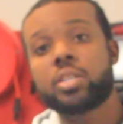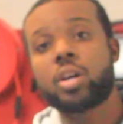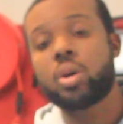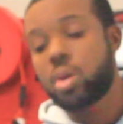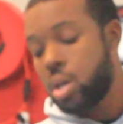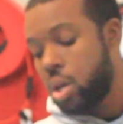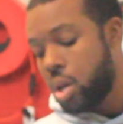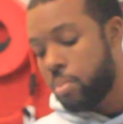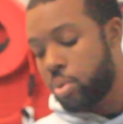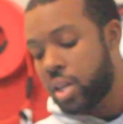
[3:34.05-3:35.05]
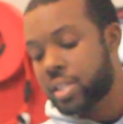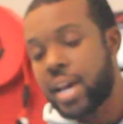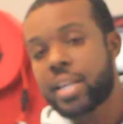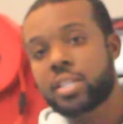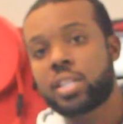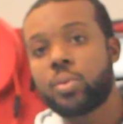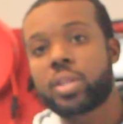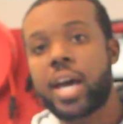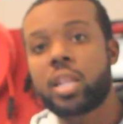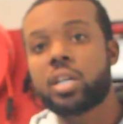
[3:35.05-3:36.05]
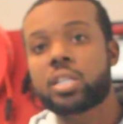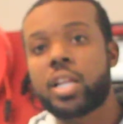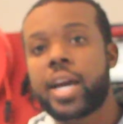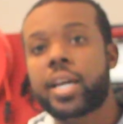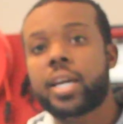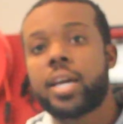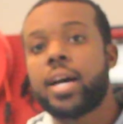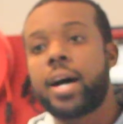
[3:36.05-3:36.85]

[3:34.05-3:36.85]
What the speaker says: So pretty excited to see what that looks like.